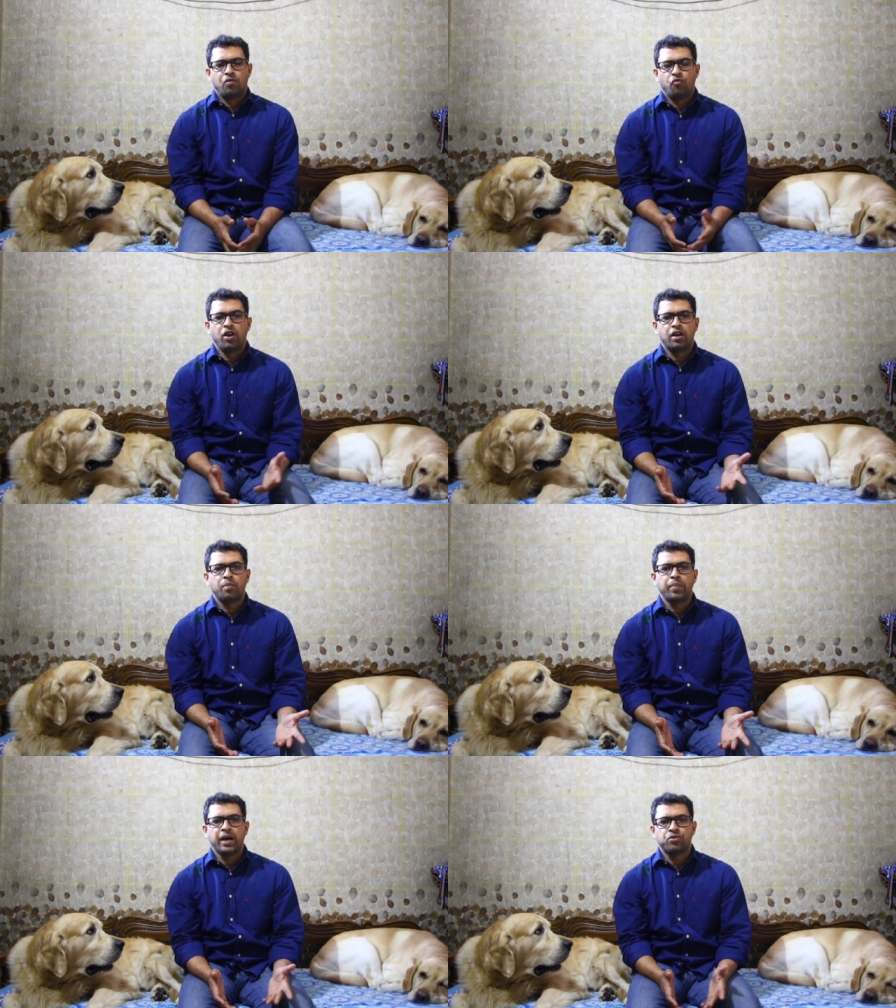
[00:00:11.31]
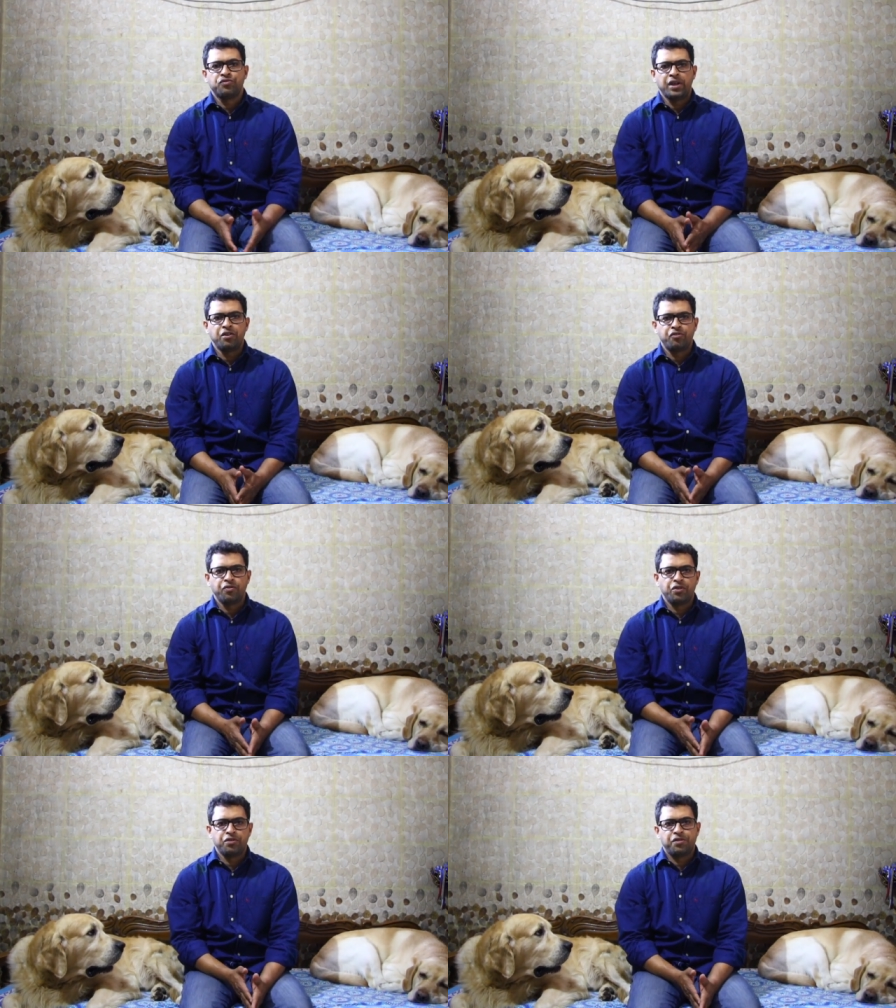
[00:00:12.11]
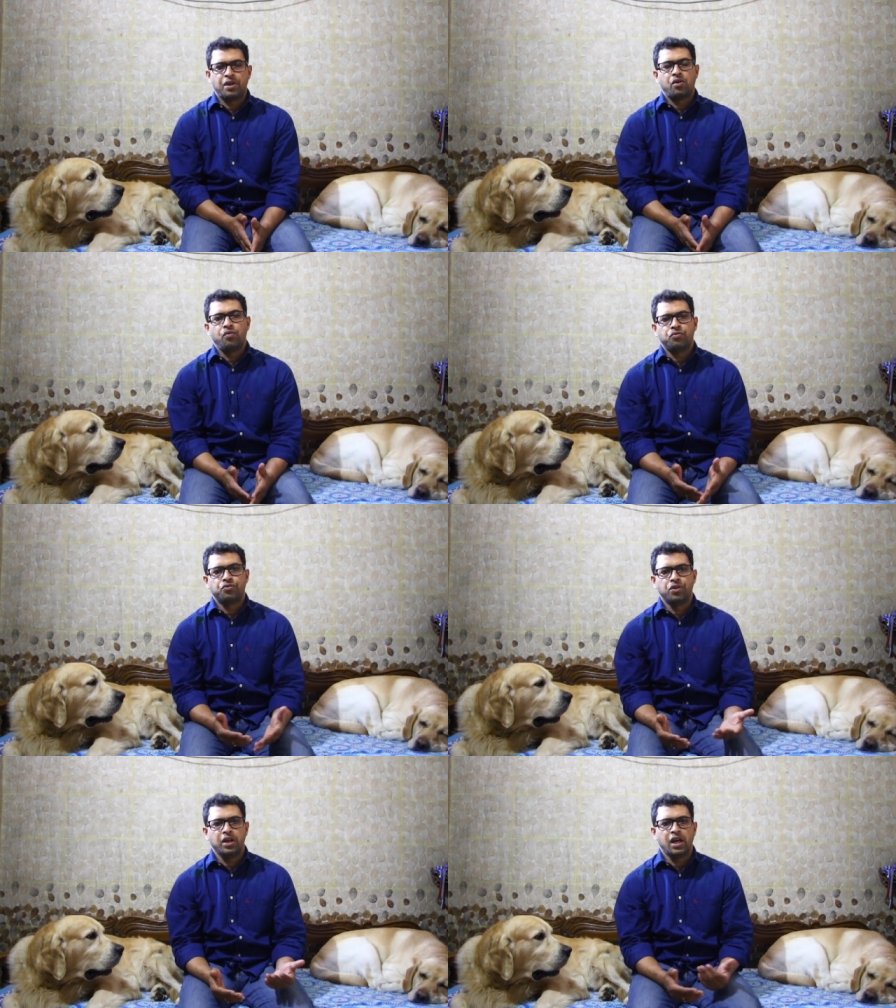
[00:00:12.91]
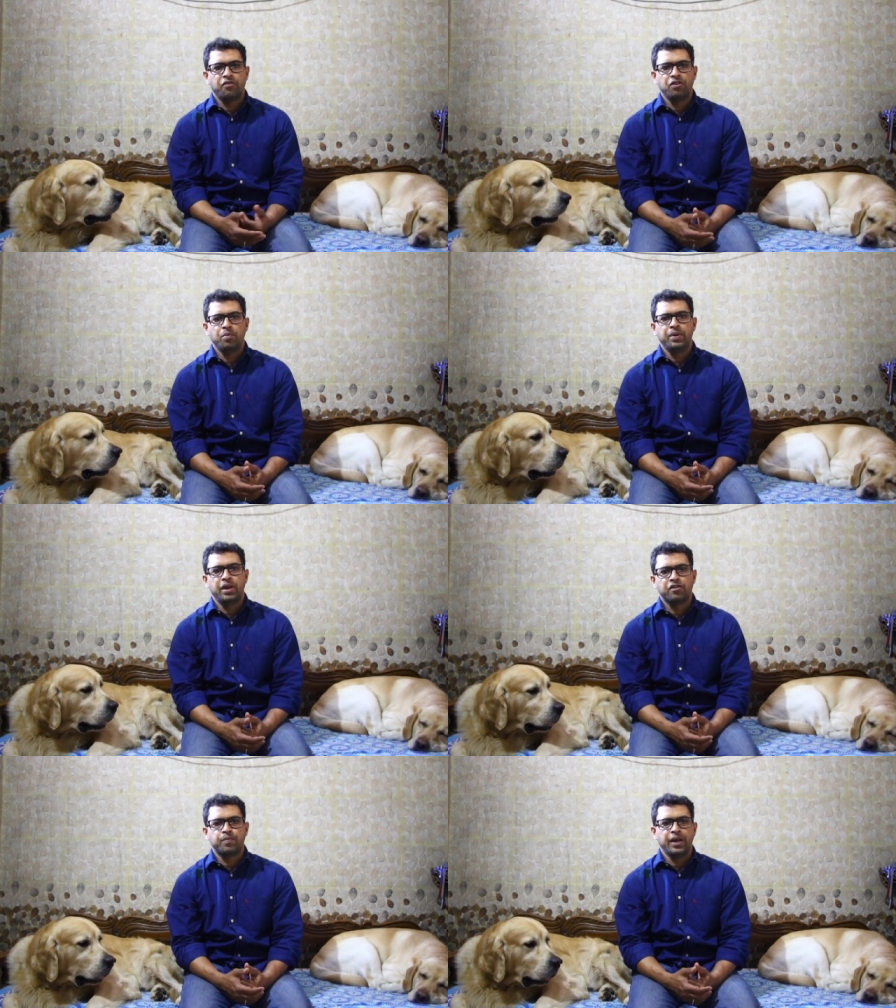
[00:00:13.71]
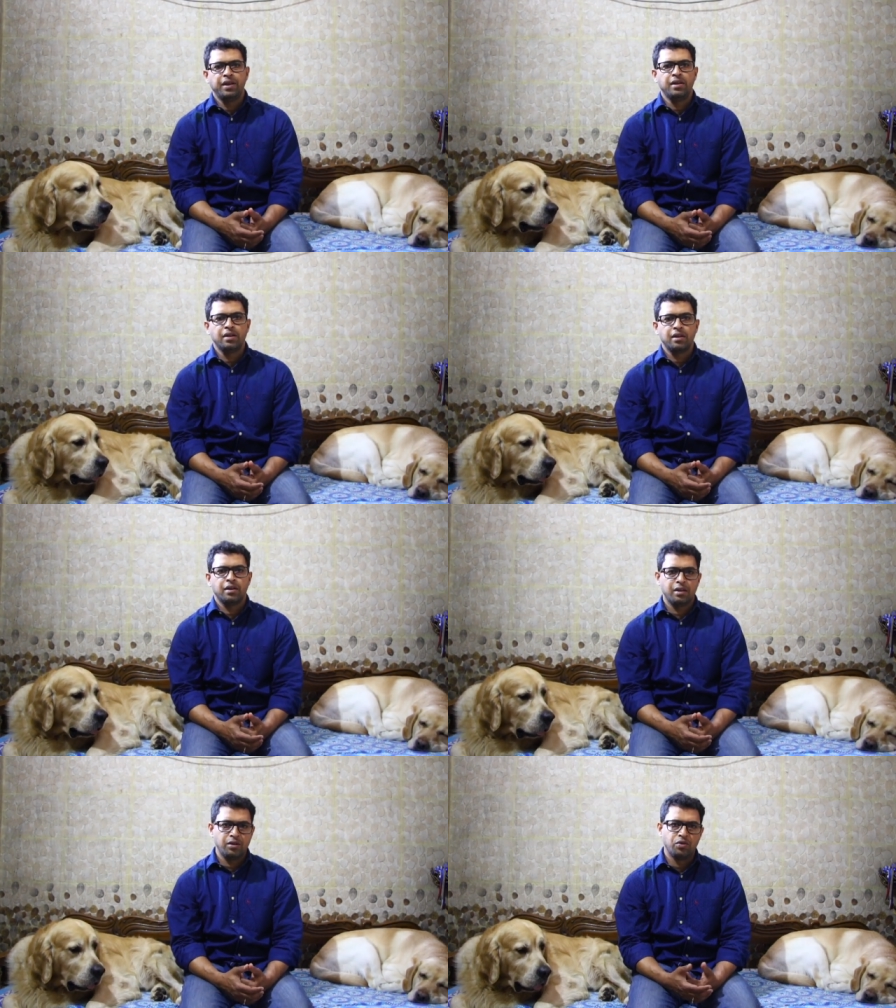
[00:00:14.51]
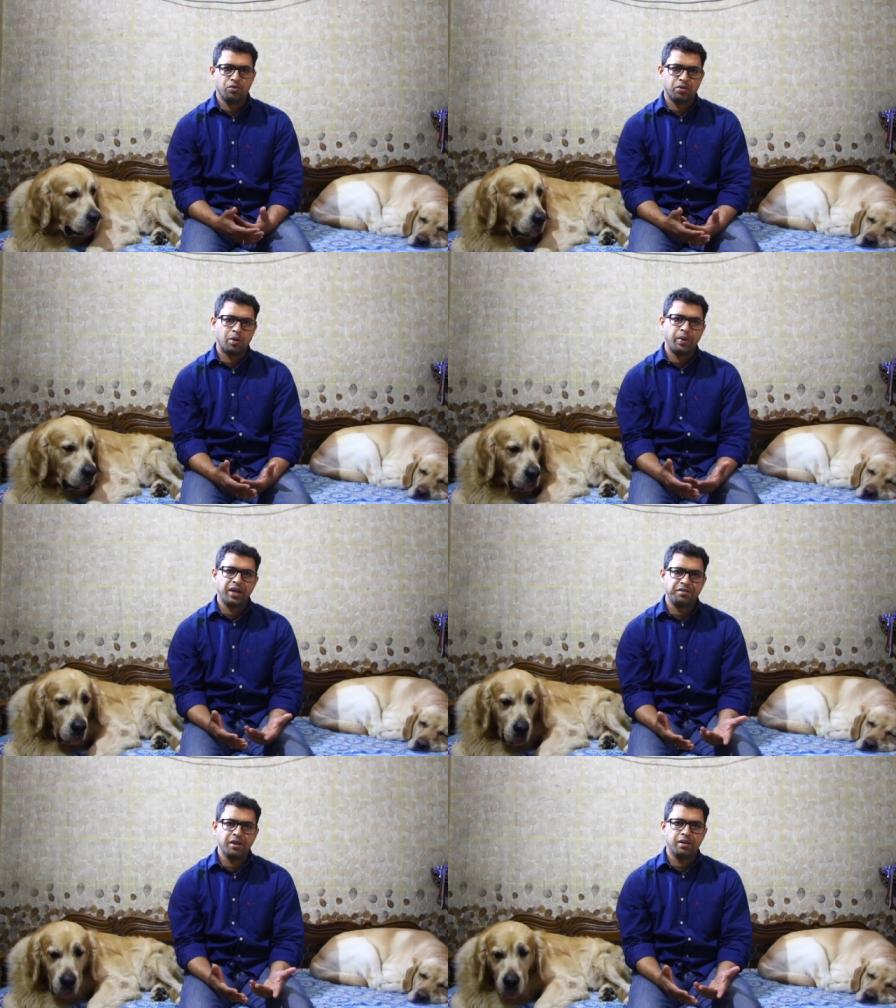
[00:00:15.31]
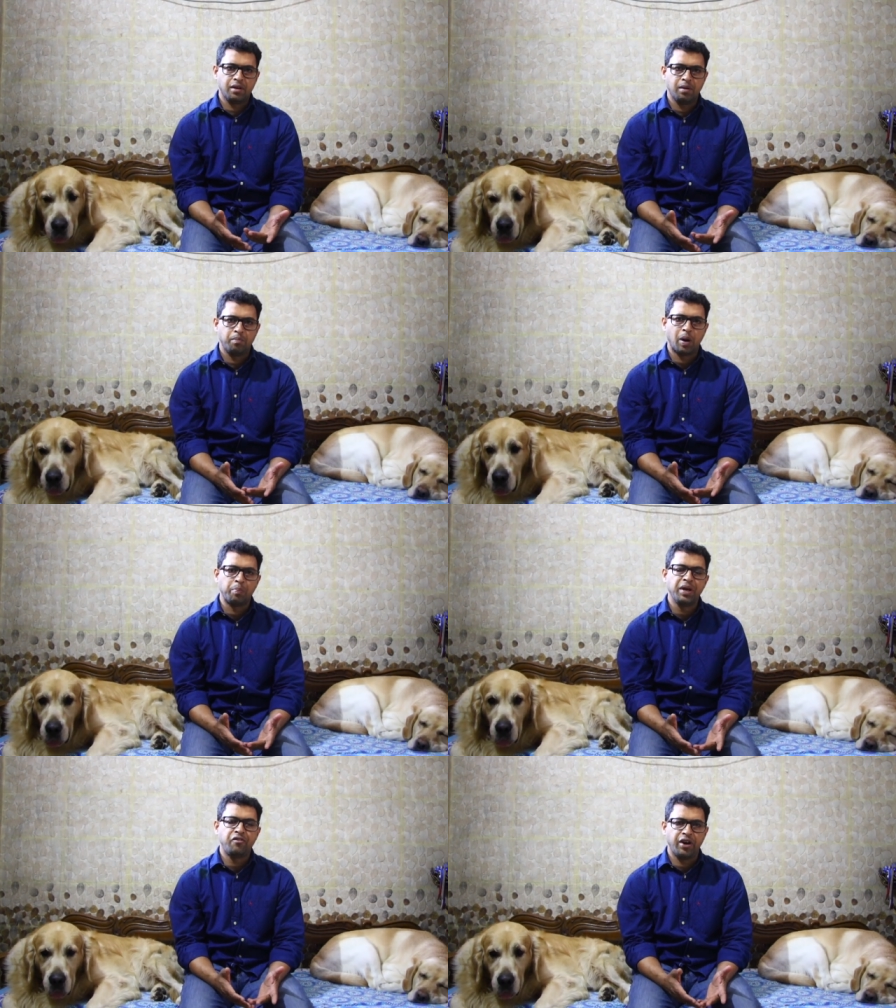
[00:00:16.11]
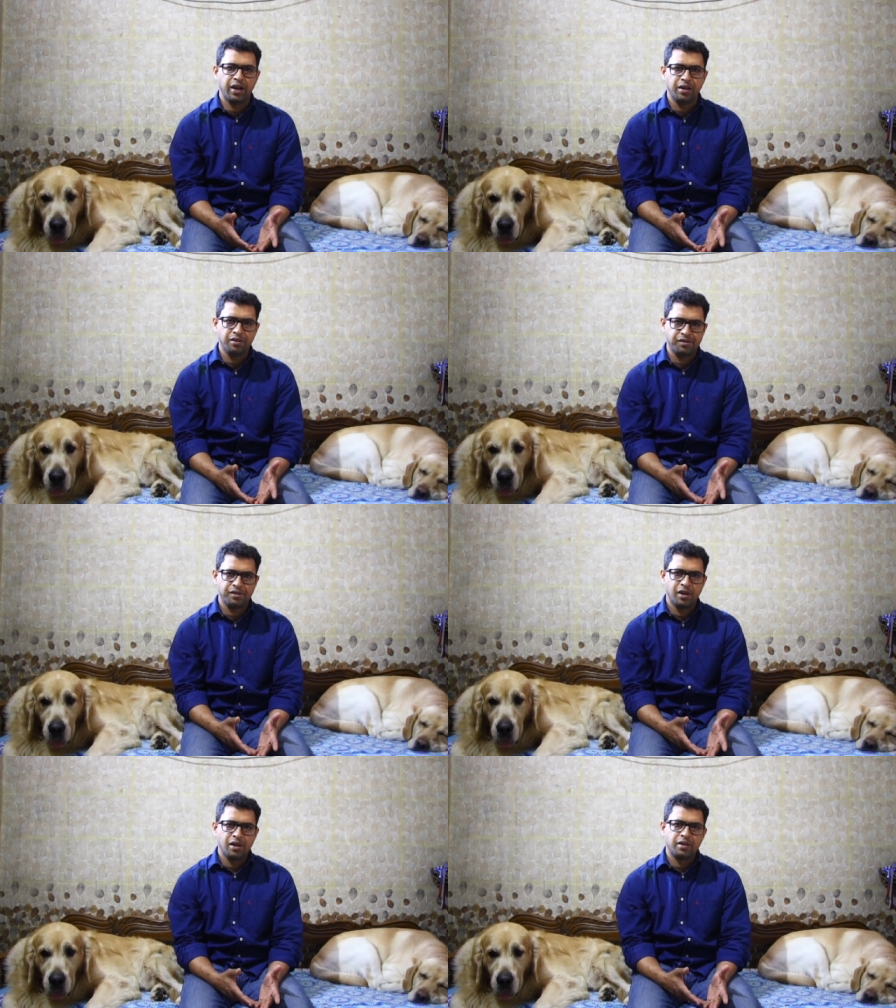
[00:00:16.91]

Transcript: Welcome back to Sentriever. Now today I will be explaining you the basic puppy trainings